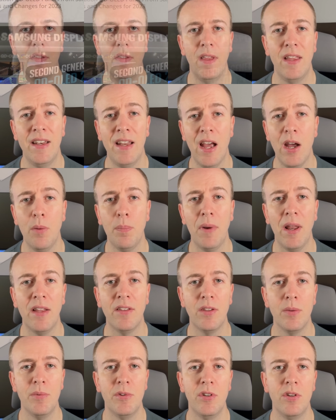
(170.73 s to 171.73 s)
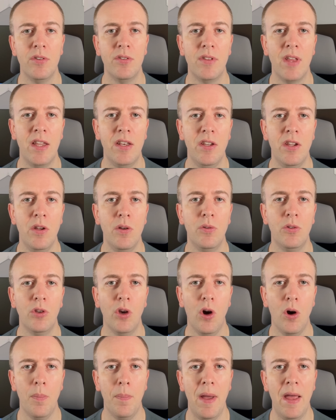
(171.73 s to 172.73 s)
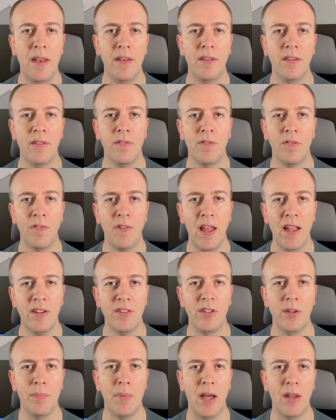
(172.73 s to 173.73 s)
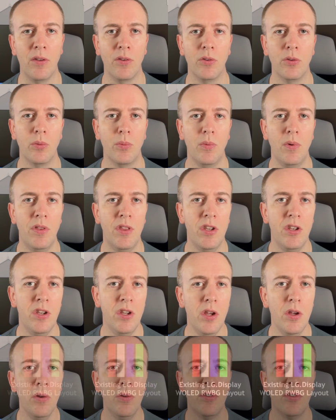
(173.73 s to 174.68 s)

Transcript: They now plan to produce their new top-end and flagship panels with a new